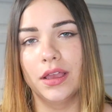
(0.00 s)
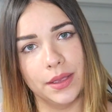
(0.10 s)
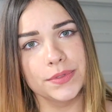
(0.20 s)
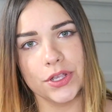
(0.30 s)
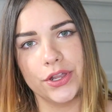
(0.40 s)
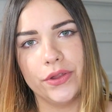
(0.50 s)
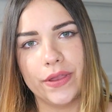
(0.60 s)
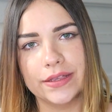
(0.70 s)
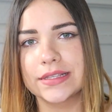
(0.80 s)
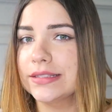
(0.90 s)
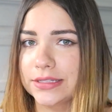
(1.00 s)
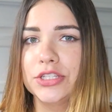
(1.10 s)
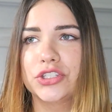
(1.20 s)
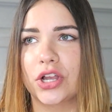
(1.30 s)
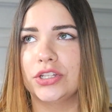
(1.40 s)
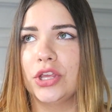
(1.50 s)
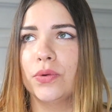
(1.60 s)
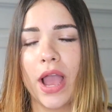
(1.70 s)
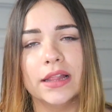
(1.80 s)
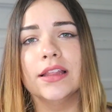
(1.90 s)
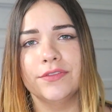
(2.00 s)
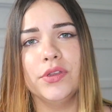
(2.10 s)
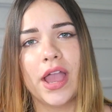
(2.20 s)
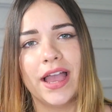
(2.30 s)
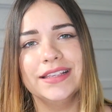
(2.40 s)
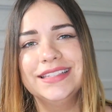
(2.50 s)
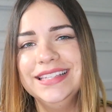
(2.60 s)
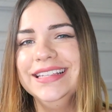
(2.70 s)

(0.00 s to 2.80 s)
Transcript: I'm sorry, you guys, I snitched on you. I love you guys.